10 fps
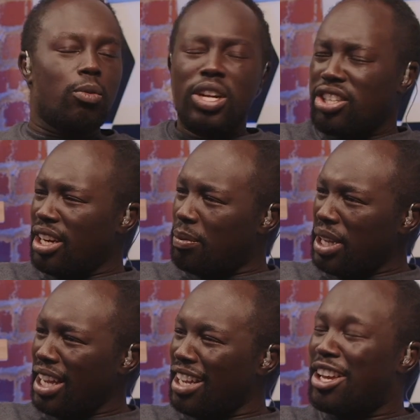What should it
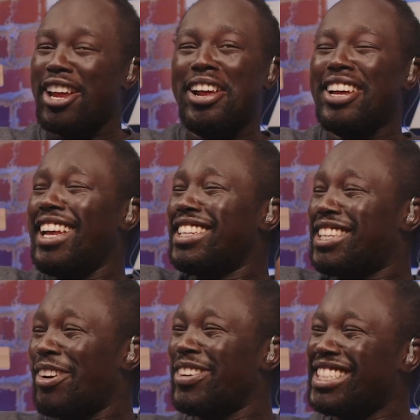be? You know?
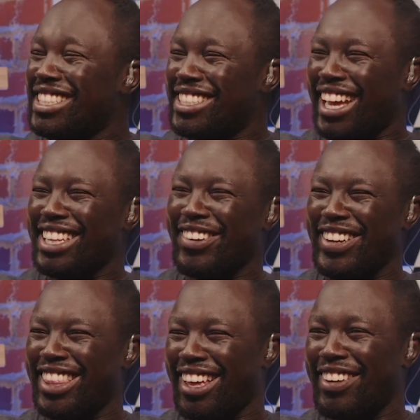So we just sat there,
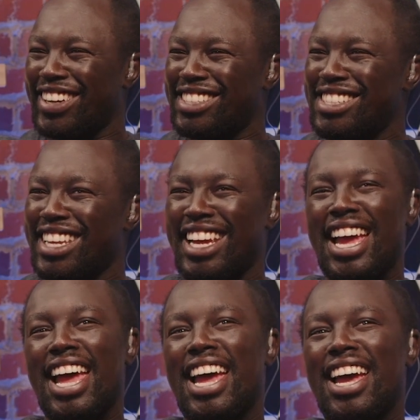we thought about it. She's like,
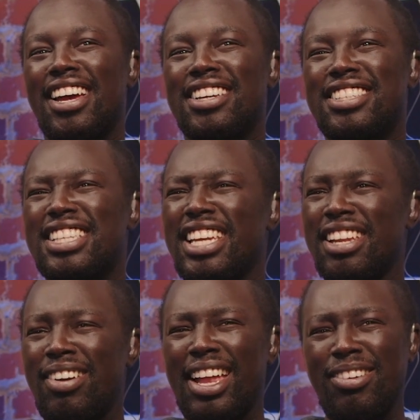
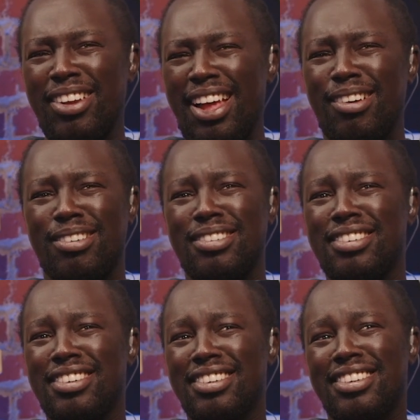yeah, I don't know.
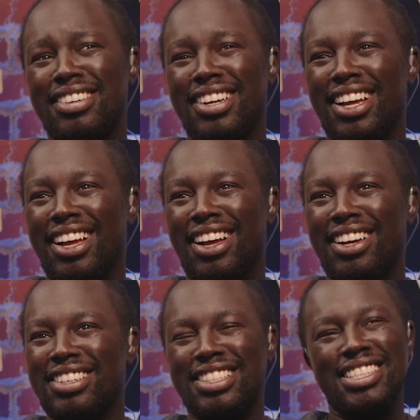
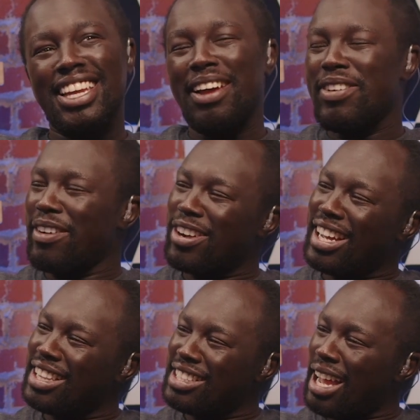It's like, I've never
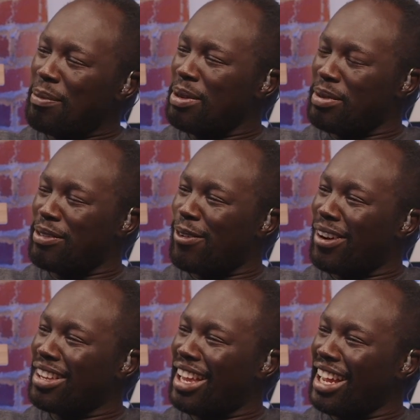had this happen
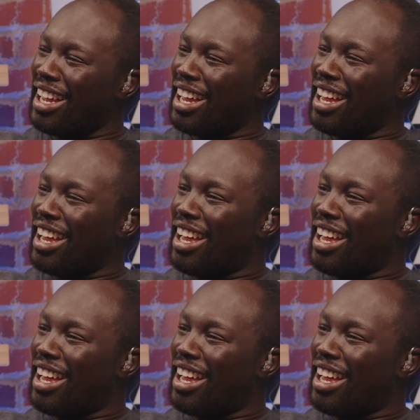before. Like,